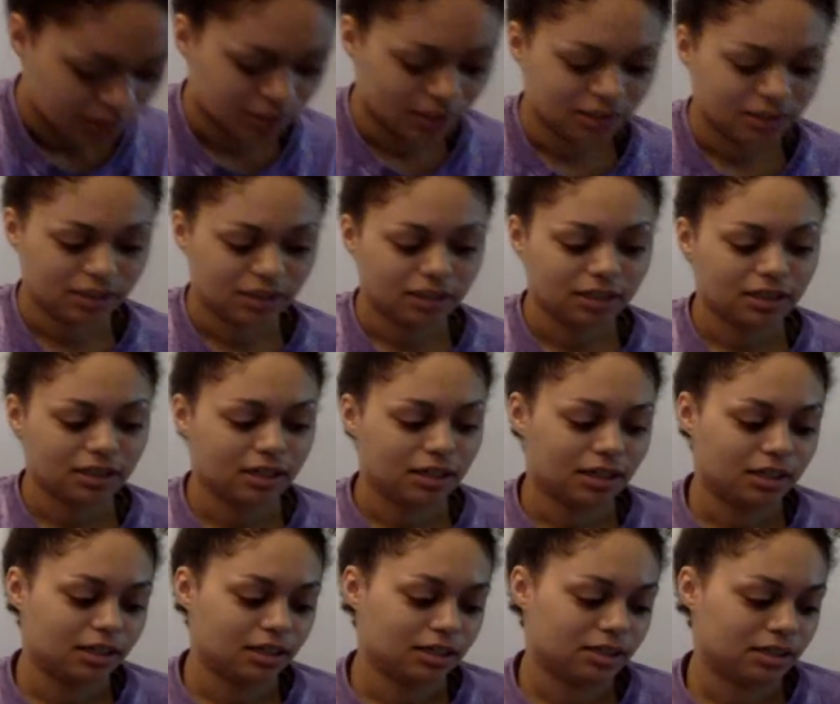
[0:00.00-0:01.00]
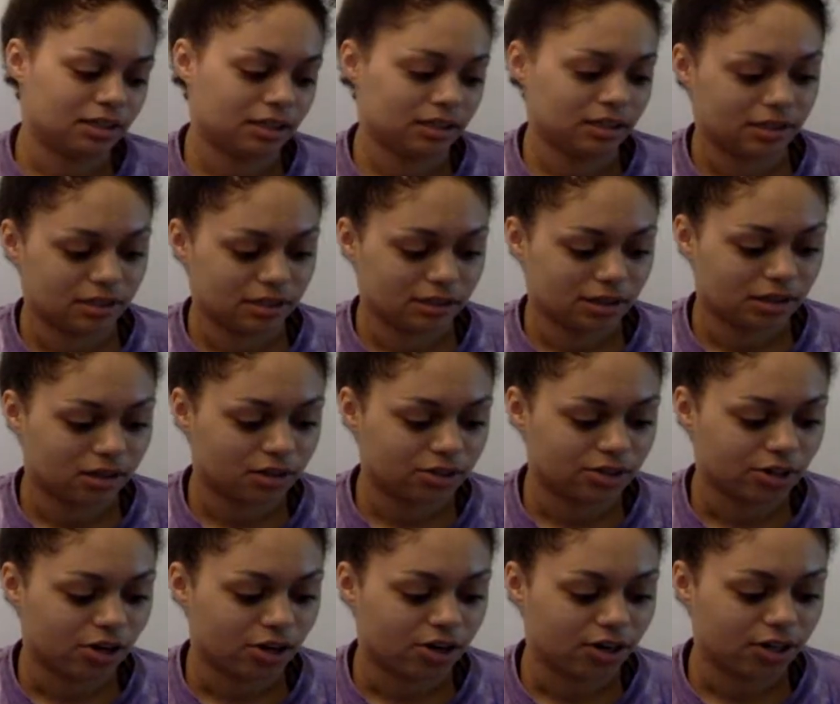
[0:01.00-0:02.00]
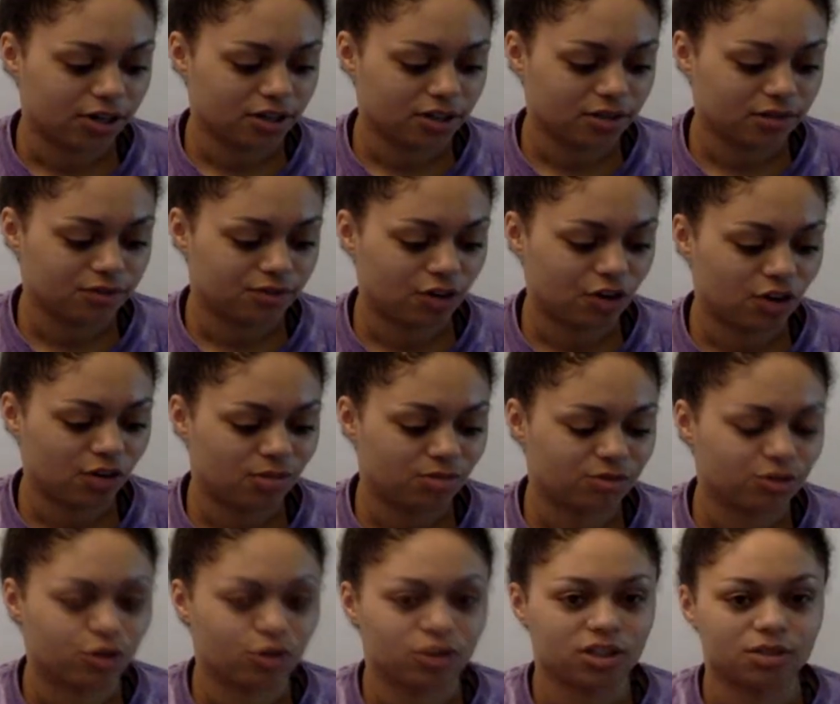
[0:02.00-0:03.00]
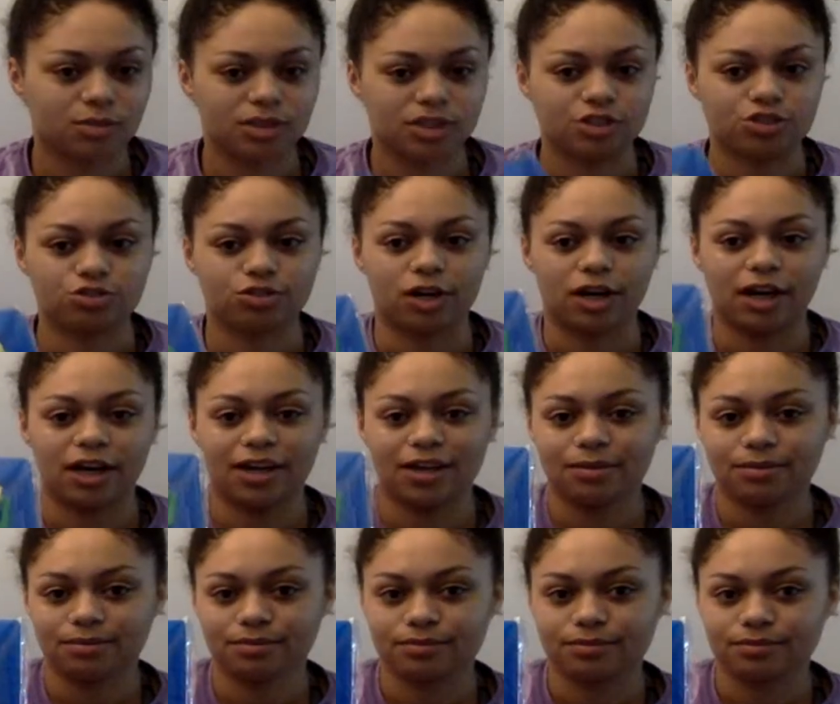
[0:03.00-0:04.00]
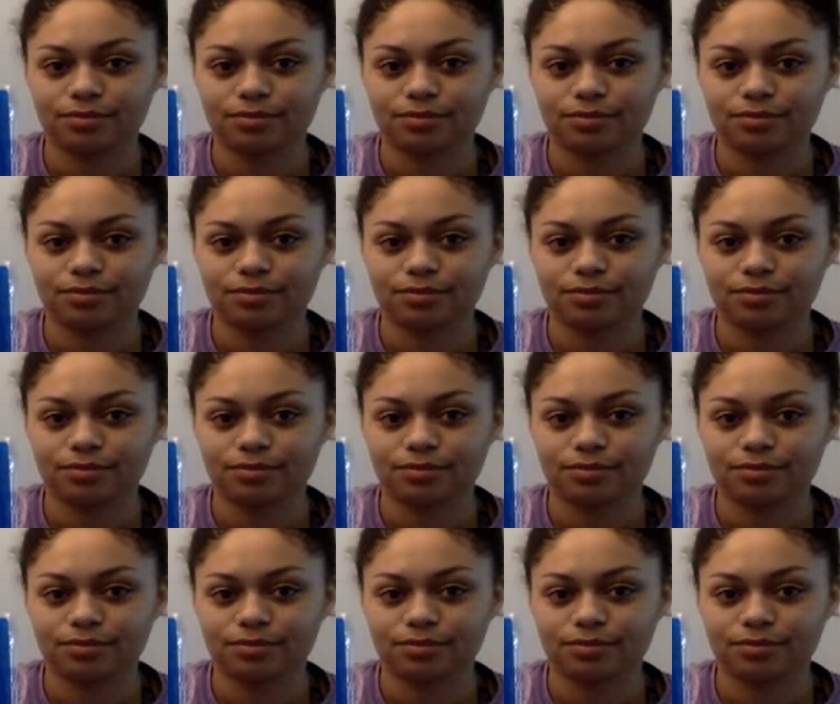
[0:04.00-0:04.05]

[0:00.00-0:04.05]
this thing is called Art Foam Roller with Tray.